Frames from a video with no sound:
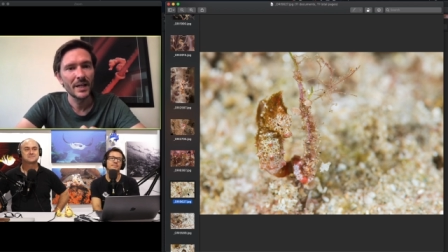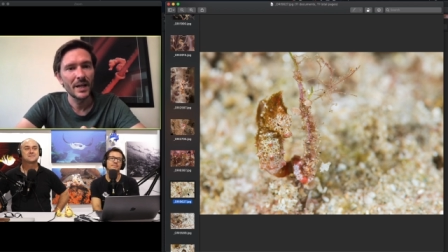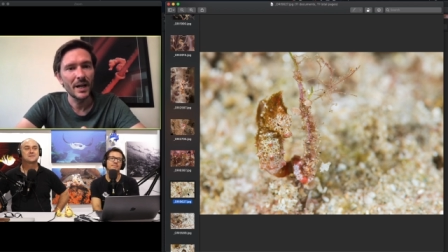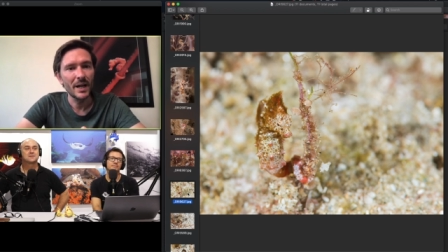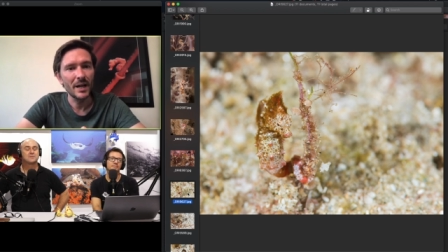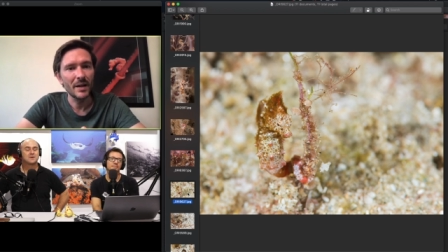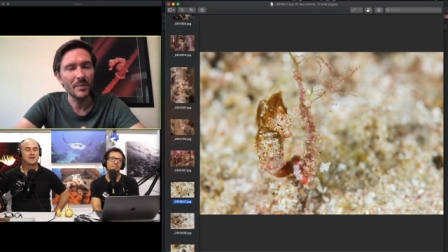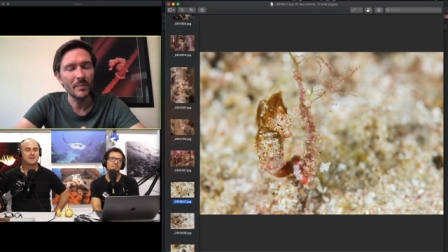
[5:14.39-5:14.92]

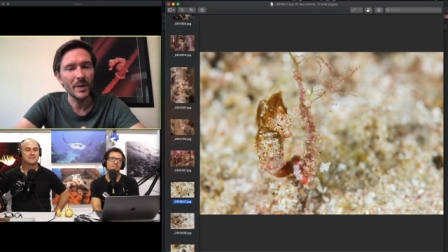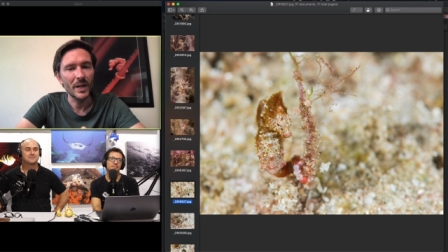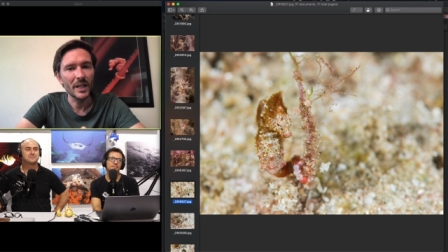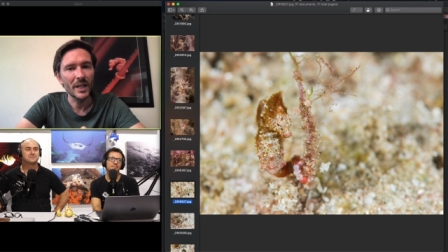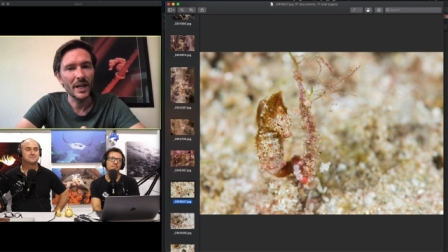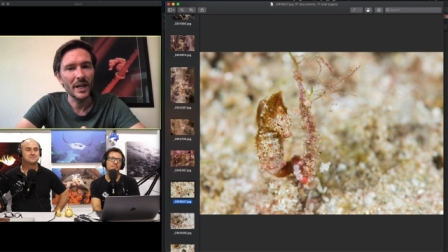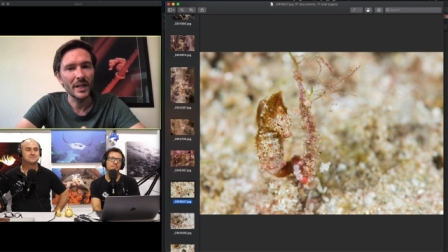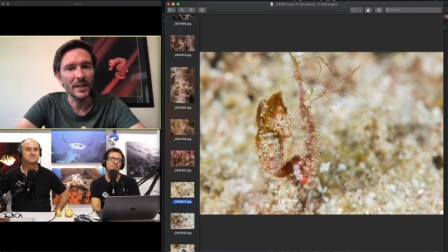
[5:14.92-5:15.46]
Um and
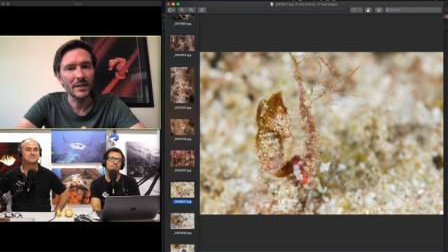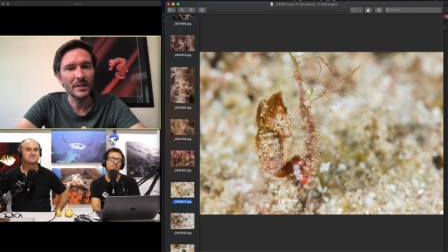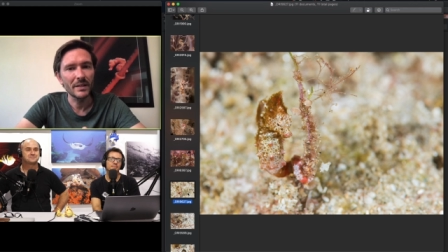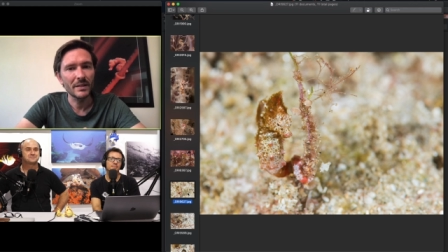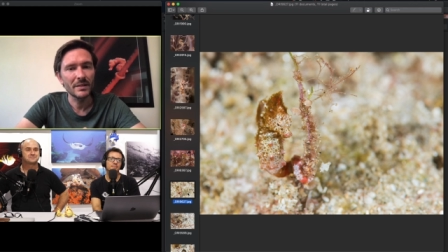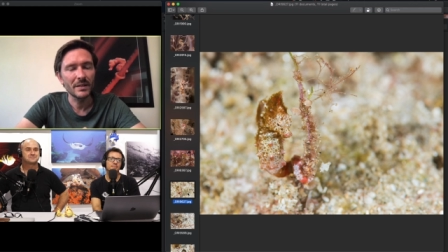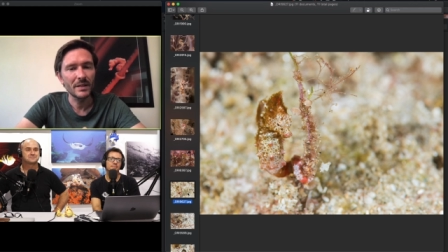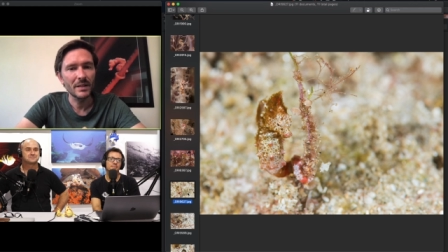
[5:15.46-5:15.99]
then
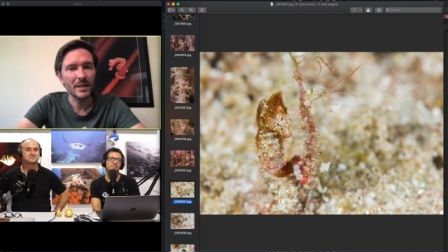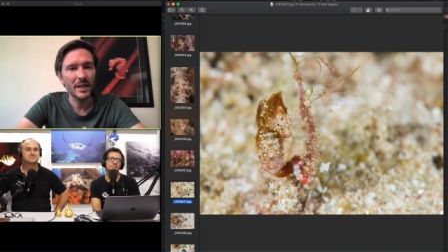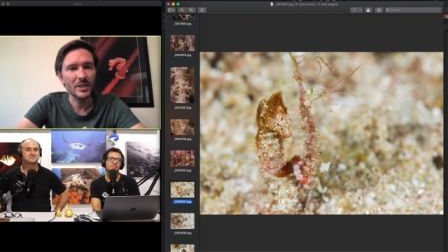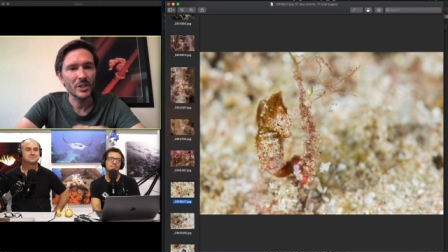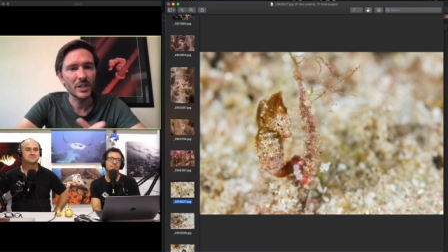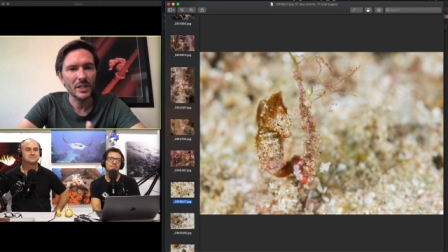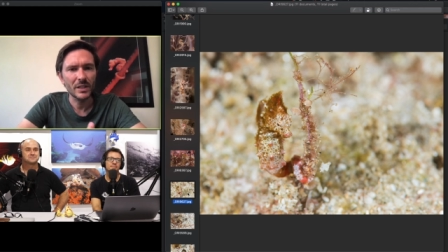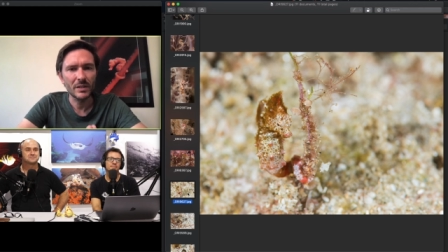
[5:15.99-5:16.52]

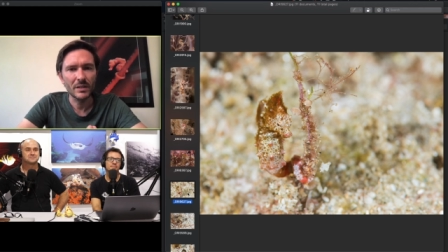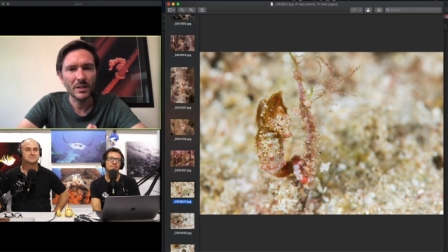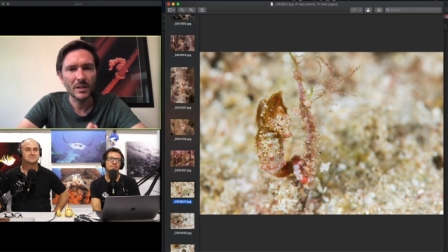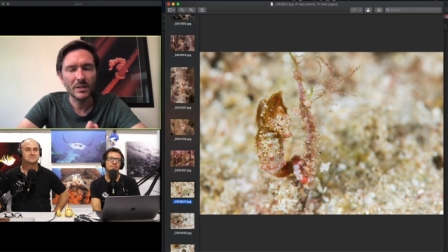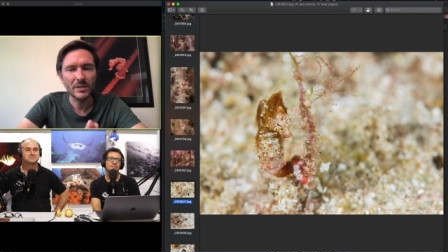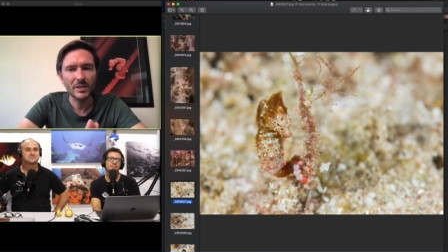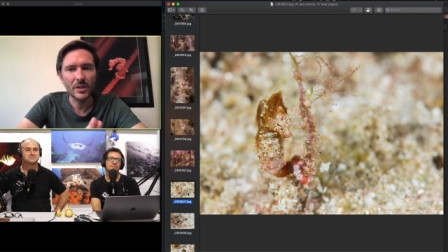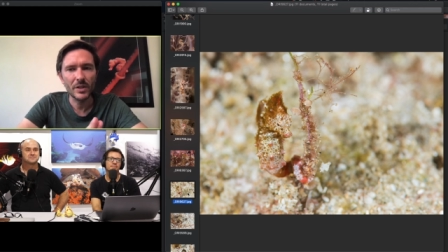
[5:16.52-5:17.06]
actually
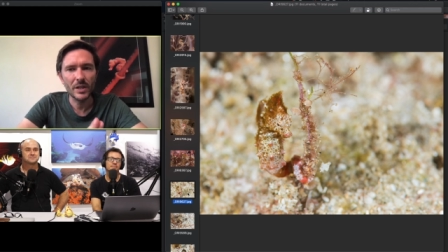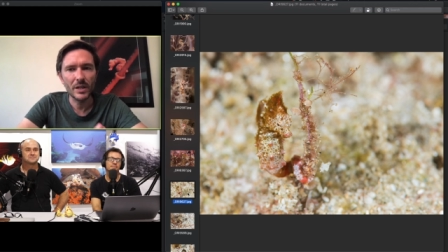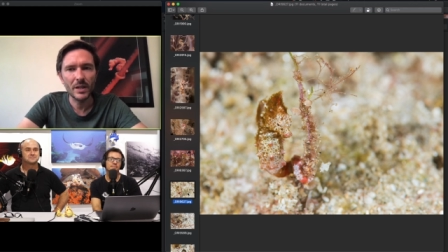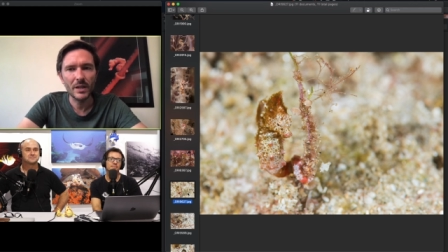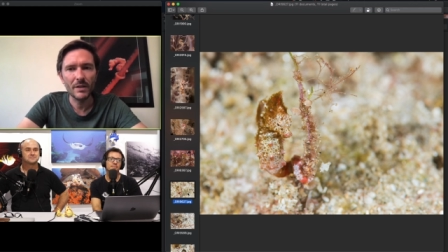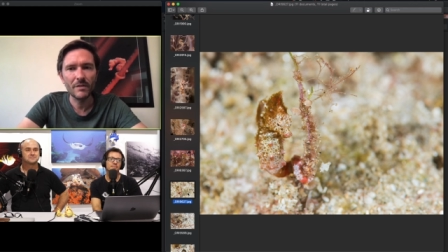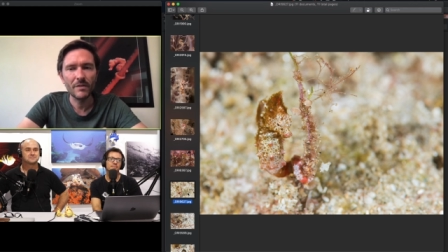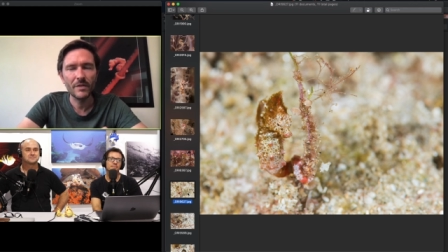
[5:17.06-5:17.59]
so
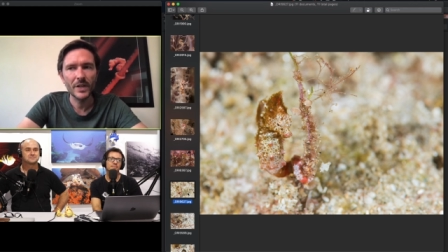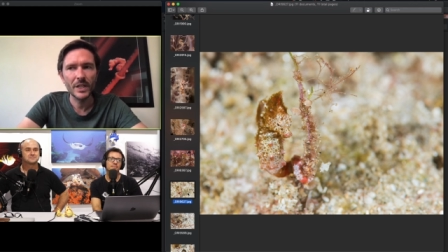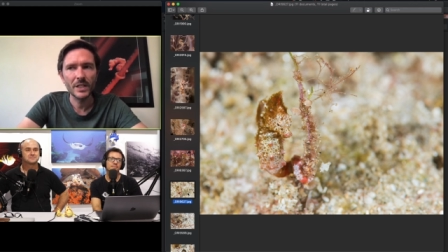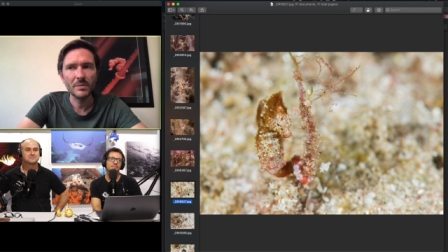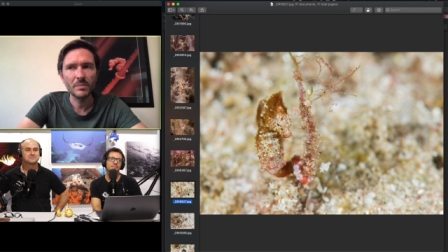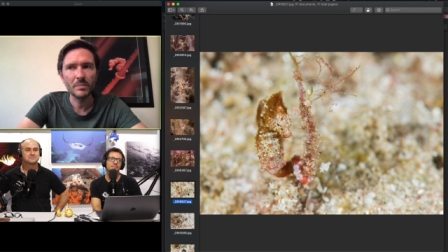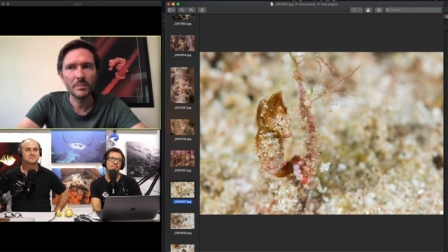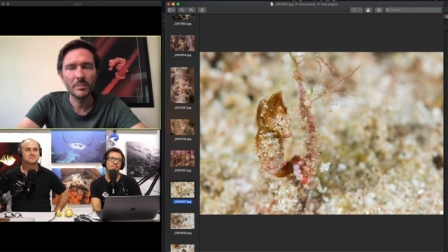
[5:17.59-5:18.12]
the
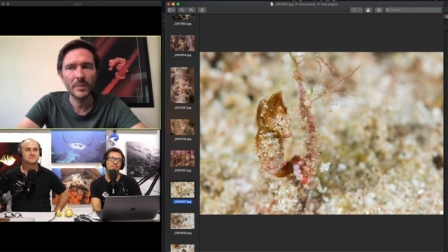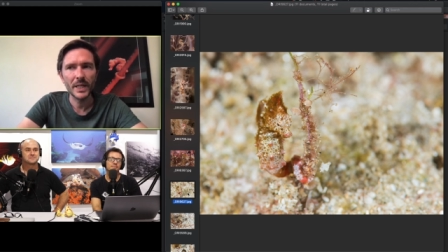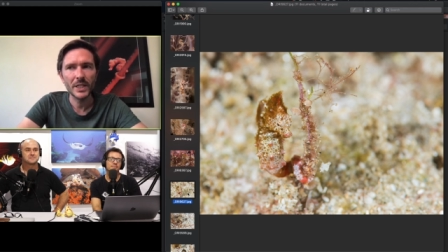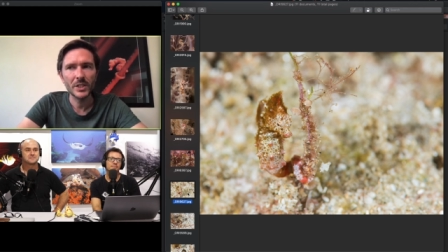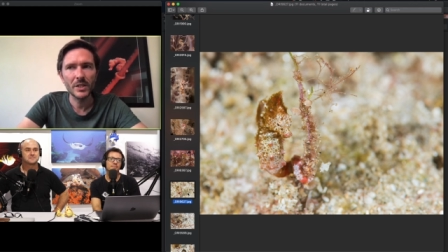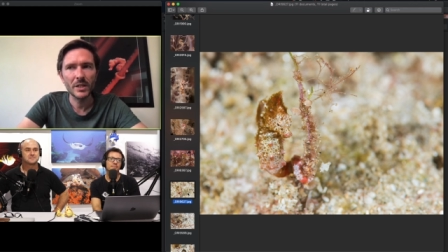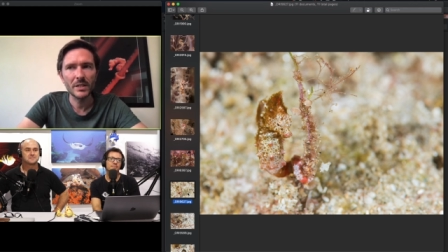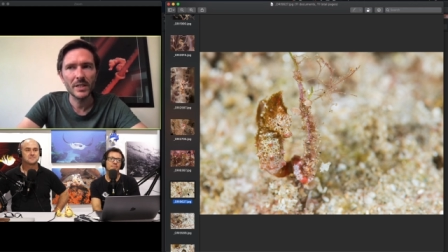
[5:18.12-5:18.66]
first
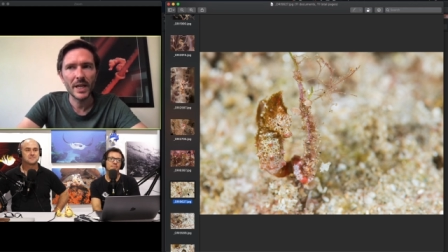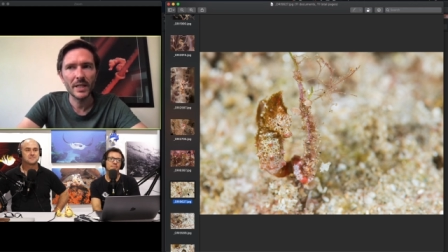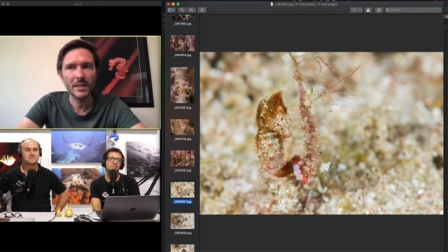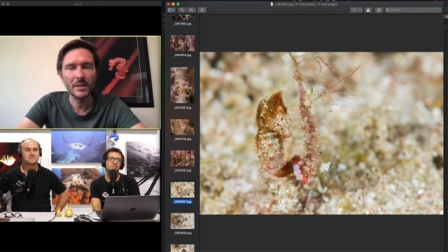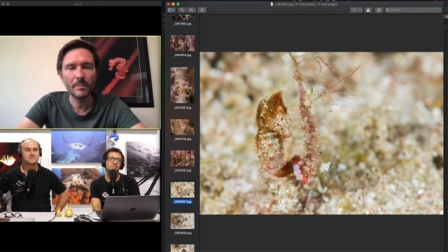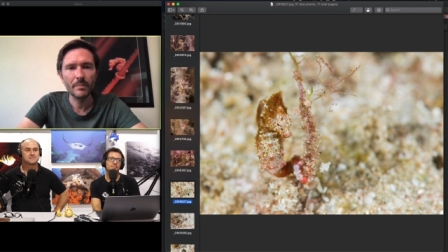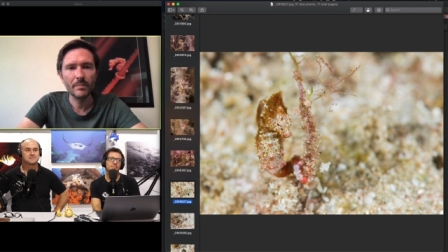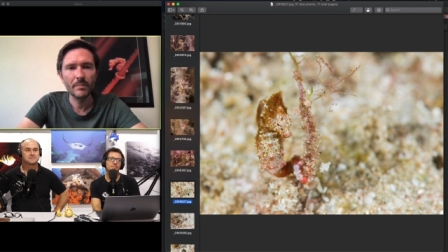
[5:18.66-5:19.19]
picture is that
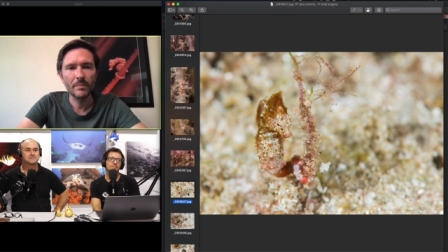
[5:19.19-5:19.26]
the